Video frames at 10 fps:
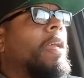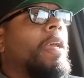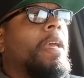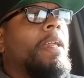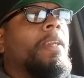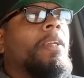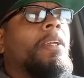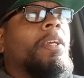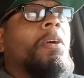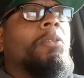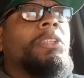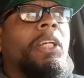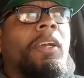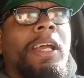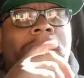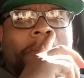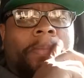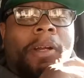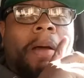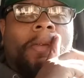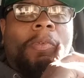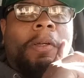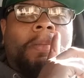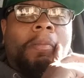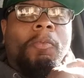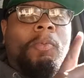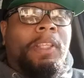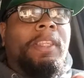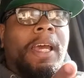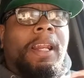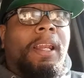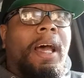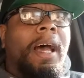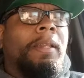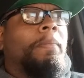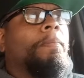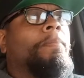And Goshare has a problem with that a lot.